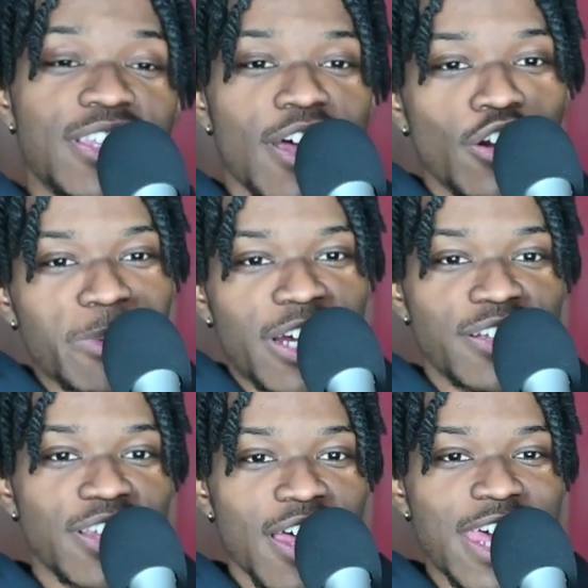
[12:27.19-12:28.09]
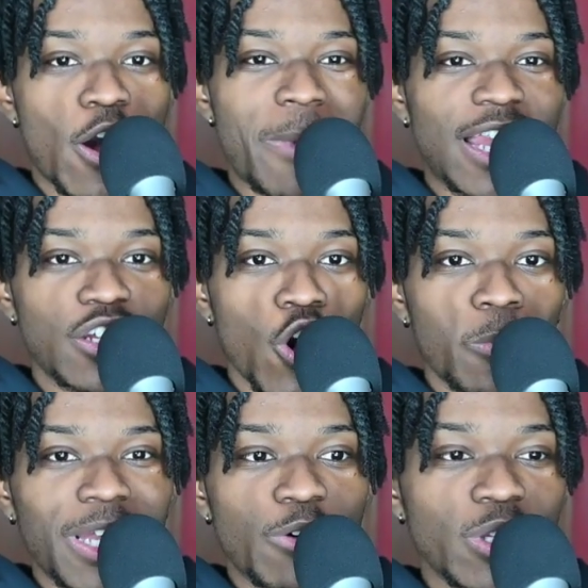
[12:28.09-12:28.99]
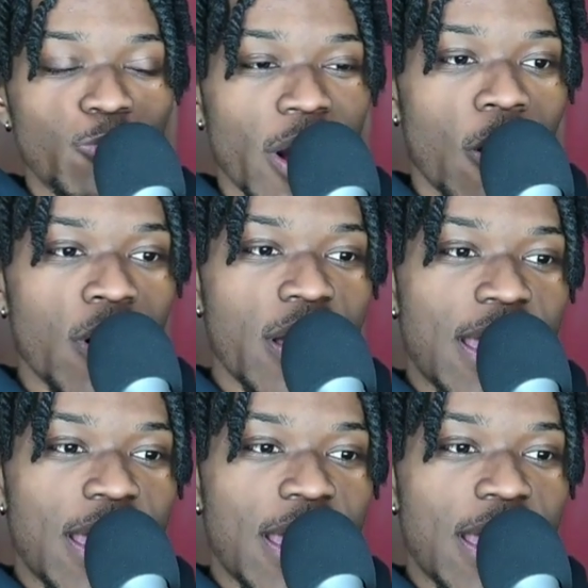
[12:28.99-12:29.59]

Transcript: Thunder because uh, Theo Maledon played really well.